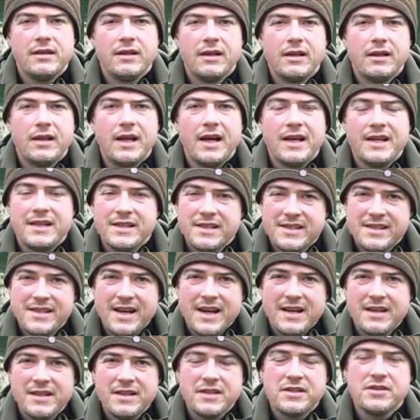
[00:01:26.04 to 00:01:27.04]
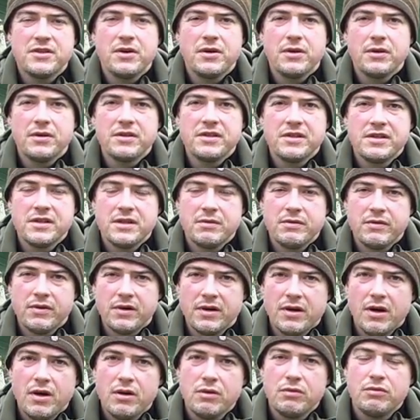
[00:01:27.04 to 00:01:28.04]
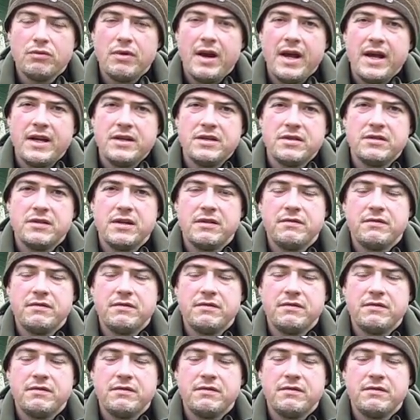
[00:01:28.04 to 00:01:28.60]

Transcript: light sandy soils, and so we've got a whole range of